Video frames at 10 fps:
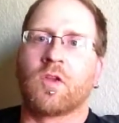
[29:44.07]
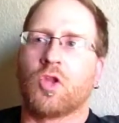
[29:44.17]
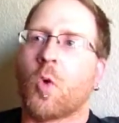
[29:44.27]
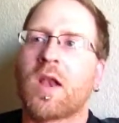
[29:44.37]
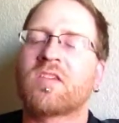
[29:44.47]

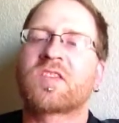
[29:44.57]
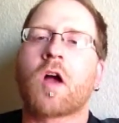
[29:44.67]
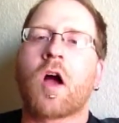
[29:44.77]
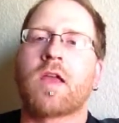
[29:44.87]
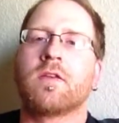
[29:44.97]
No one else
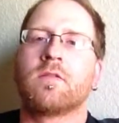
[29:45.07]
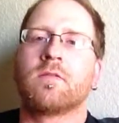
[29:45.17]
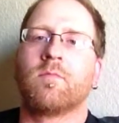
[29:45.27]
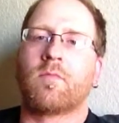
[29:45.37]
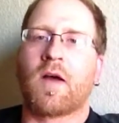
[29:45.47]
saw it
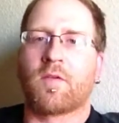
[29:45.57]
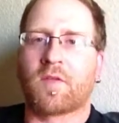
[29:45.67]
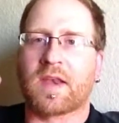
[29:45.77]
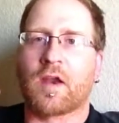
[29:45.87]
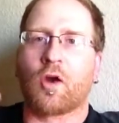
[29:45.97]
other
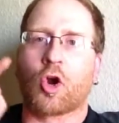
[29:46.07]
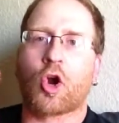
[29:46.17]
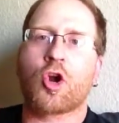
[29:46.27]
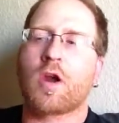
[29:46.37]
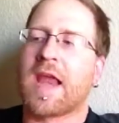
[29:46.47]
than
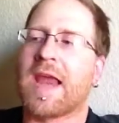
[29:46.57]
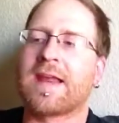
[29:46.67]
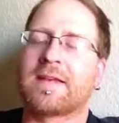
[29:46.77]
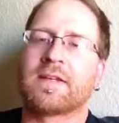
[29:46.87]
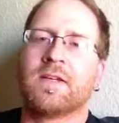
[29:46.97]
her
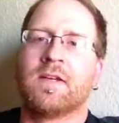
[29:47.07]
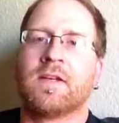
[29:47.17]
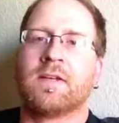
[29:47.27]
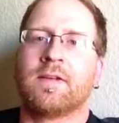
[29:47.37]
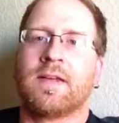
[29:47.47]
and
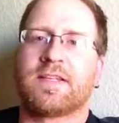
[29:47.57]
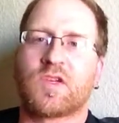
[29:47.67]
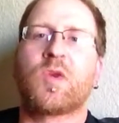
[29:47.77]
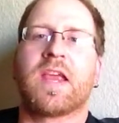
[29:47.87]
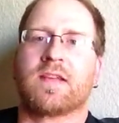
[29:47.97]
his
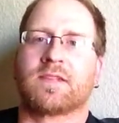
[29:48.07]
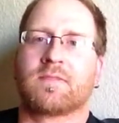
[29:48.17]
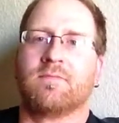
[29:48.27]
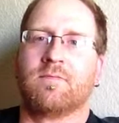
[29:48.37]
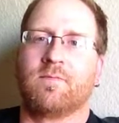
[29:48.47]
2
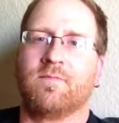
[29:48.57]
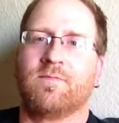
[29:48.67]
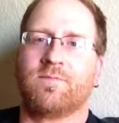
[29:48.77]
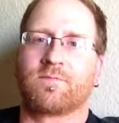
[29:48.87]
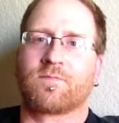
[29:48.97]
kids.
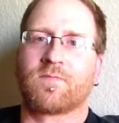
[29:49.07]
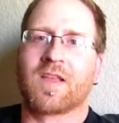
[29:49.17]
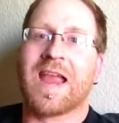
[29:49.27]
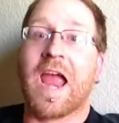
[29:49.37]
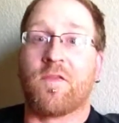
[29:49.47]

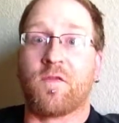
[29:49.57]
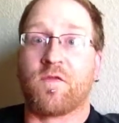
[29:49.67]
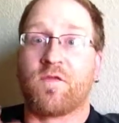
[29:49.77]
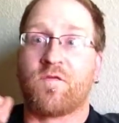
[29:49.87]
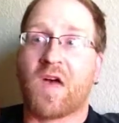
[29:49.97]
and
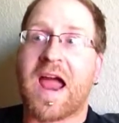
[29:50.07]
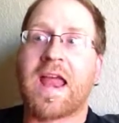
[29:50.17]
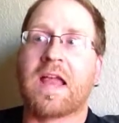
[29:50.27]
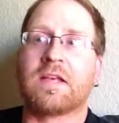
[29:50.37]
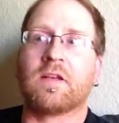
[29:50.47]

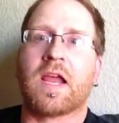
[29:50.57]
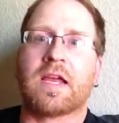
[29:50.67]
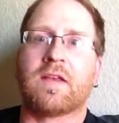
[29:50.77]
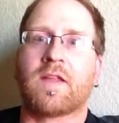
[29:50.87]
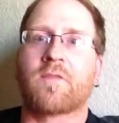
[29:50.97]

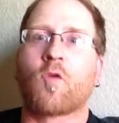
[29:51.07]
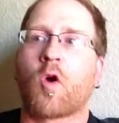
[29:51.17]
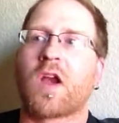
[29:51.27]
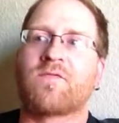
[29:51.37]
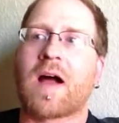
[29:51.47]

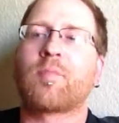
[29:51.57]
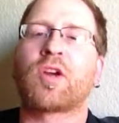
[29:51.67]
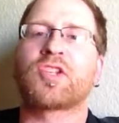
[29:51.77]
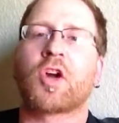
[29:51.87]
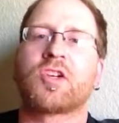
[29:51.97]
therefore, if I
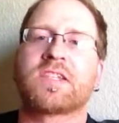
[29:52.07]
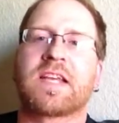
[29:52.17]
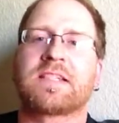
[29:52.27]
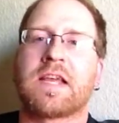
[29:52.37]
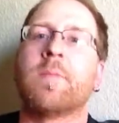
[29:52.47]
press charges
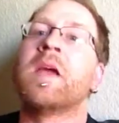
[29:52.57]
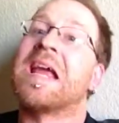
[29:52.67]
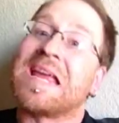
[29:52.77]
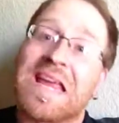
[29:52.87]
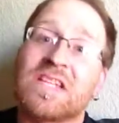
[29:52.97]
against him,
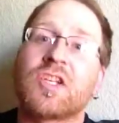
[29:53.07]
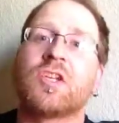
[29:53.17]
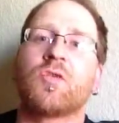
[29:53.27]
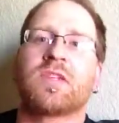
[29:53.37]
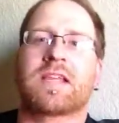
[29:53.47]
he's gonna
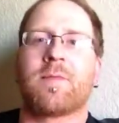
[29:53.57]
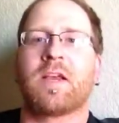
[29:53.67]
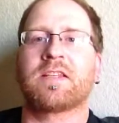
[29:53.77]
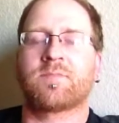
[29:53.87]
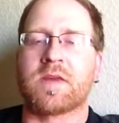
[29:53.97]
do the same
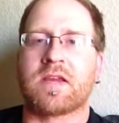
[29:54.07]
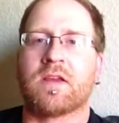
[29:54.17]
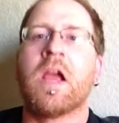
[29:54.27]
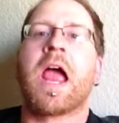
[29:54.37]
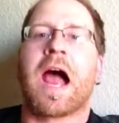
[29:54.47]
against me,
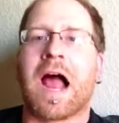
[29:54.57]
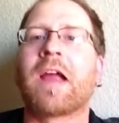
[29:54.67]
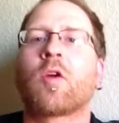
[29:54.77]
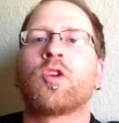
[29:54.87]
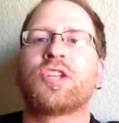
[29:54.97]
and I
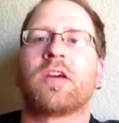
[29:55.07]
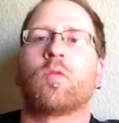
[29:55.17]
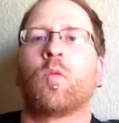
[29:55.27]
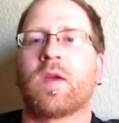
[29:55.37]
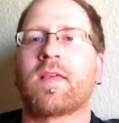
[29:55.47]
go to jail
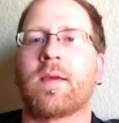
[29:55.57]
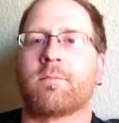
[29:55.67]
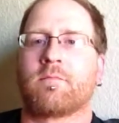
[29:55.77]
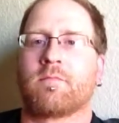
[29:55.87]
with him.